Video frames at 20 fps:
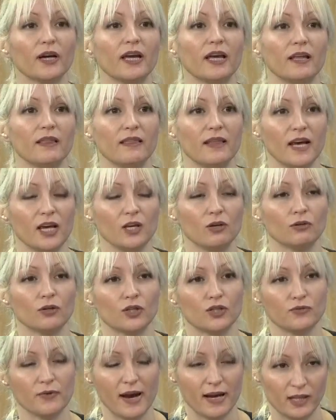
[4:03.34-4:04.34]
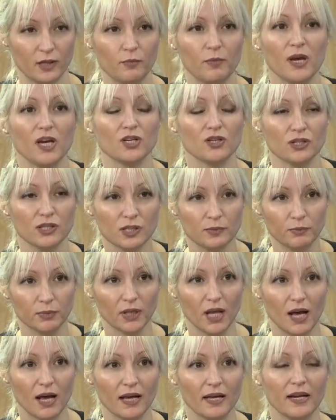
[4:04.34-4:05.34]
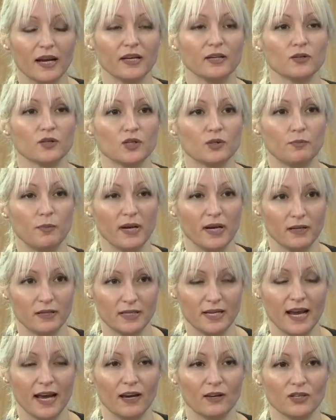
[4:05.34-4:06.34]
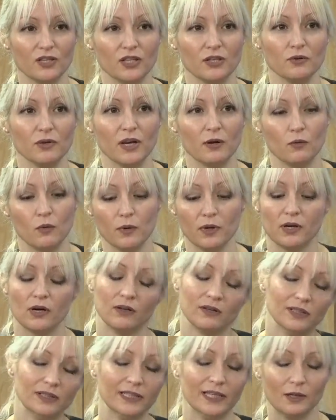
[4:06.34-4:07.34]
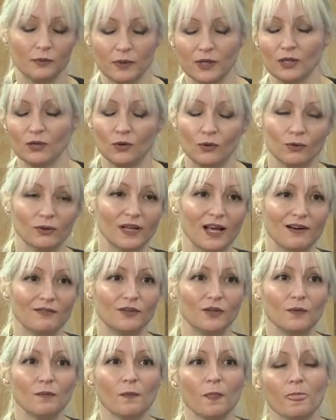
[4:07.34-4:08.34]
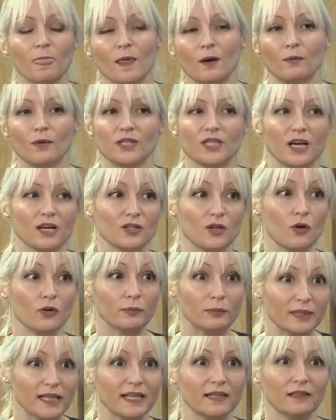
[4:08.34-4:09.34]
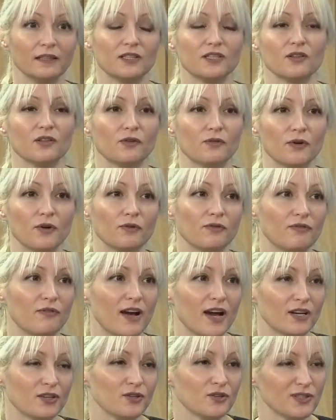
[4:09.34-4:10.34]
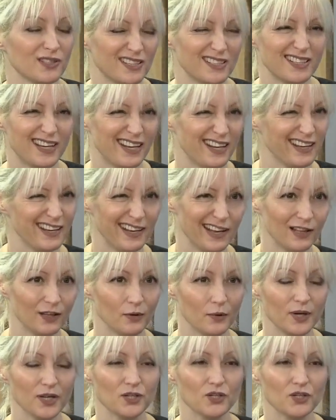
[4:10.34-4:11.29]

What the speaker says: in that you'll extract a patient's blood and you'll spin it down until you get what we call the liquid gold level, which has all the platelets and the growth factors. That's kind of yellowish.